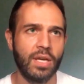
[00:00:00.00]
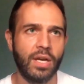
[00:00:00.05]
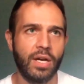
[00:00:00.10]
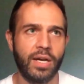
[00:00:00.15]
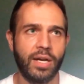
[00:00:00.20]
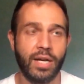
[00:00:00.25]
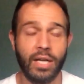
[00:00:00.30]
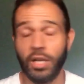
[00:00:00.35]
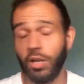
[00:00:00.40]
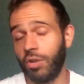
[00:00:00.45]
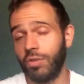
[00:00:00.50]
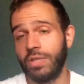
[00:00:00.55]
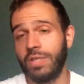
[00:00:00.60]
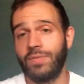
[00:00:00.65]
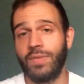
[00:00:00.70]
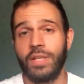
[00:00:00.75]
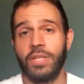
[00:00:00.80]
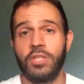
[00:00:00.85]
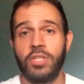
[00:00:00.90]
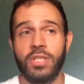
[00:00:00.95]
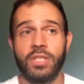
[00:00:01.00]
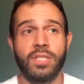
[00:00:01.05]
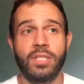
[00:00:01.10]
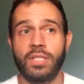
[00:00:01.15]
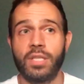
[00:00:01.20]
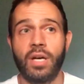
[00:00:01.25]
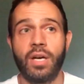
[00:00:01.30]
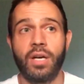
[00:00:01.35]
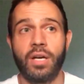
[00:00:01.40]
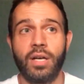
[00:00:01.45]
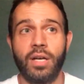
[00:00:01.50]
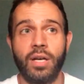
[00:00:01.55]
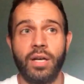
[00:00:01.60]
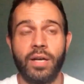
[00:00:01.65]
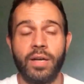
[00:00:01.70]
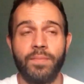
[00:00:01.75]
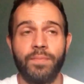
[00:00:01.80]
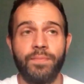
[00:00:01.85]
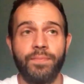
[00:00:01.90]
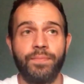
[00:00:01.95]
a lot of these villages are,
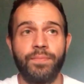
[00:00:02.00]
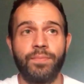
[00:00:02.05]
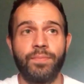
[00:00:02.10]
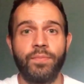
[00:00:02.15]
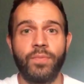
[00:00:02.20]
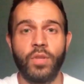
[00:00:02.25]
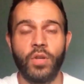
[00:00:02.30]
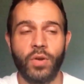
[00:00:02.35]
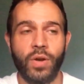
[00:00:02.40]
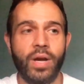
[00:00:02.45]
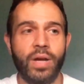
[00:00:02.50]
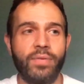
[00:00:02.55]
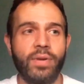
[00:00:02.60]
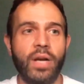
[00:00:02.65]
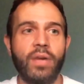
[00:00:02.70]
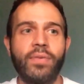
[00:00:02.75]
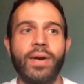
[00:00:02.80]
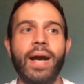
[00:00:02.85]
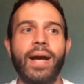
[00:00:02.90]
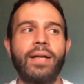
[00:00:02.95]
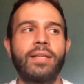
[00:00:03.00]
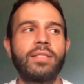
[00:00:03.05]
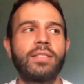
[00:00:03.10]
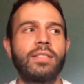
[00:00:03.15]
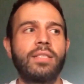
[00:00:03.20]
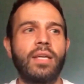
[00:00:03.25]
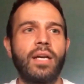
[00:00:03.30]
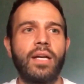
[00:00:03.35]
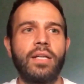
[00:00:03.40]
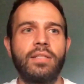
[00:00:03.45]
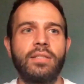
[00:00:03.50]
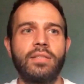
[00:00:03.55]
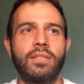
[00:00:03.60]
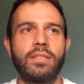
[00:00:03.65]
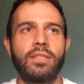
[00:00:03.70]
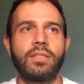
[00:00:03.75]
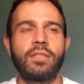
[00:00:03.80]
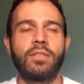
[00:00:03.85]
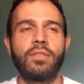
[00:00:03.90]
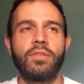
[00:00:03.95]
I've asked, and
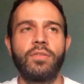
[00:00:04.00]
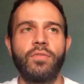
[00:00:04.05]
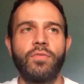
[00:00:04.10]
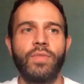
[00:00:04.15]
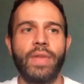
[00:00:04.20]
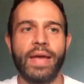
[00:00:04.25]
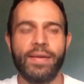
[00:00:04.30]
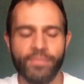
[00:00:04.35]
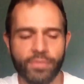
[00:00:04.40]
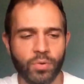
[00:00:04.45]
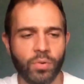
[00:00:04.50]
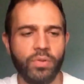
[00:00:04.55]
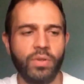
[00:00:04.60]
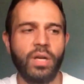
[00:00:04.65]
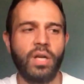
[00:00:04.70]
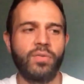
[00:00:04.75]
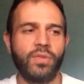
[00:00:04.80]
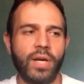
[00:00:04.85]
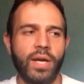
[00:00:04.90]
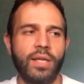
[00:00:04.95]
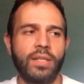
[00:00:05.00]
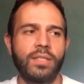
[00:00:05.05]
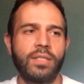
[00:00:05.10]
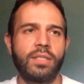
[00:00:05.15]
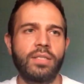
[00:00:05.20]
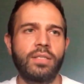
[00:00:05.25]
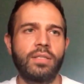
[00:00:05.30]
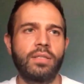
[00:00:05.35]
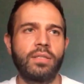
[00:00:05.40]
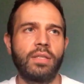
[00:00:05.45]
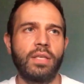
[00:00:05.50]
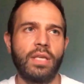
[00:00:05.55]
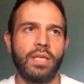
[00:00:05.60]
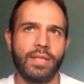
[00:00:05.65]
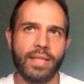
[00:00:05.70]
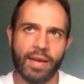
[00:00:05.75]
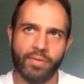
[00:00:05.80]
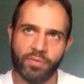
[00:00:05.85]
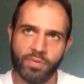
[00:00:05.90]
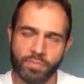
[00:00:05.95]
everyone that I've asked in
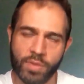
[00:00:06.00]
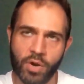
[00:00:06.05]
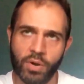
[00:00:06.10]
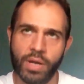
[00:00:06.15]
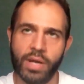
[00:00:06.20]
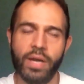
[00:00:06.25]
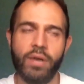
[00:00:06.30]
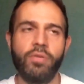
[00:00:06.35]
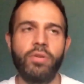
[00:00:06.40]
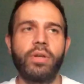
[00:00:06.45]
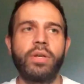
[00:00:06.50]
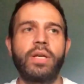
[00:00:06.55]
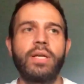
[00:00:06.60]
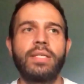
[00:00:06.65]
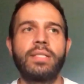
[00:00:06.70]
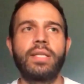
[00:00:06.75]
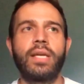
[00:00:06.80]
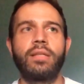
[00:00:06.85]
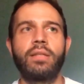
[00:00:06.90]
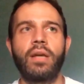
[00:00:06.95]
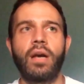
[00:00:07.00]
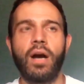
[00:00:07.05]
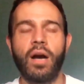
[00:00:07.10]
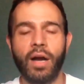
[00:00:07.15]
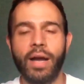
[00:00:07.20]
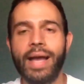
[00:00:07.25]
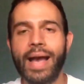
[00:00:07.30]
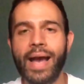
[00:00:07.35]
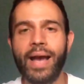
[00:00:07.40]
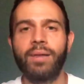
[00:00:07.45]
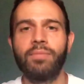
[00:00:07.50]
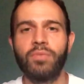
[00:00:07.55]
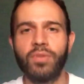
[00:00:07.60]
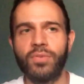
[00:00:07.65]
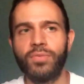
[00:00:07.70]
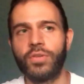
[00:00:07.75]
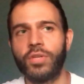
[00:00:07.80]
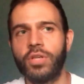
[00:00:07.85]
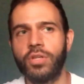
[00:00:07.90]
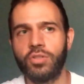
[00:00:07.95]
that remote area has said that I am the
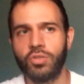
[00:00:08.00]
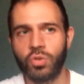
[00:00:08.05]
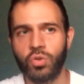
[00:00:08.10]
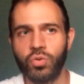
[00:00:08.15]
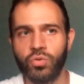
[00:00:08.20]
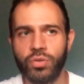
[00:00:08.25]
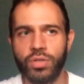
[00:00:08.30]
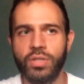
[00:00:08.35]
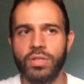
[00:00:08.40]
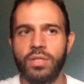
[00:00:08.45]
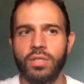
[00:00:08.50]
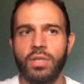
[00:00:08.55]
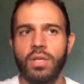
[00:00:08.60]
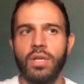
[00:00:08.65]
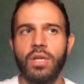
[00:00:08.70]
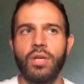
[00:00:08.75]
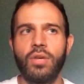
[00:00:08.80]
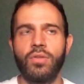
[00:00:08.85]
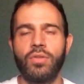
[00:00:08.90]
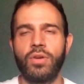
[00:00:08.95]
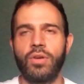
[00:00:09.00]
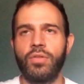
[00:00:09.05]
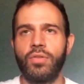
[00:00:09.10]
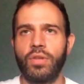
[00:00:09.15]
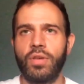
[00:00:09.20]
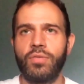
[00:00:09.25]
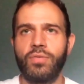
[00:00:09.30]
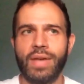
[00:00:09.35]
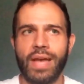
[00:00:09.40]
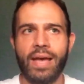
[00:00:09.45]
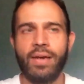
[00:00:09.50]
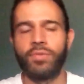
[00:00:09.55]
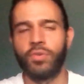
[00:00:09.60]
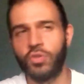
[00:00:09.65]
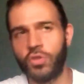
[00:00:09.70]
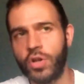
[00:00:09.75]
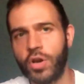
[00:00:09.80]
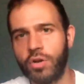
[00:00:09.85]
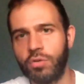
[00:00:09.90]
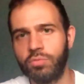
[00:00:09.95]
first tourist that they've ever
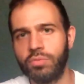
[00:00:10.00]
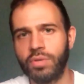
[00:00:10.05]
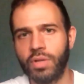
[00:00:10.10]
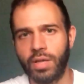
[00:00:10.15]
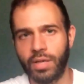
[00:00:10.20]
known